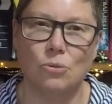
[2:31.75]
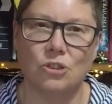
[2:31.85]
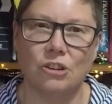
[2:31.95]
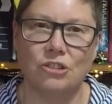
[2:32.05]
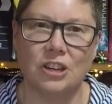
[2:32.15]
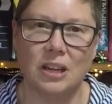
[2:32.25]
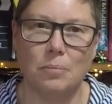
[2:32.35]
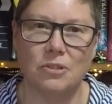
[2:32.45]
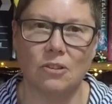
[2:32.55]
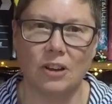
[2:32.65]
so she
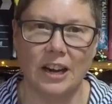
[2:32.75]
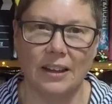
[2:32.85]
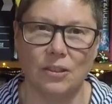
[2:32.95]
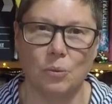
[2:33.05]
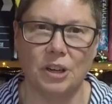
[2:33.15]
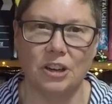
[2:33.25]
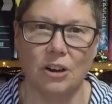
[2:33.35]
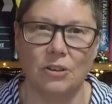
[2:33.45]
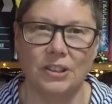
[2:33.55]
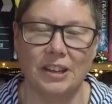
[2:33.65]
keeps looking out the
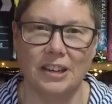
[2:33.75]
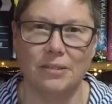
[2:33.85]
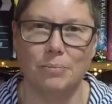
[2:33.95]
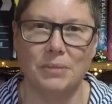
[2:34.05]
window and then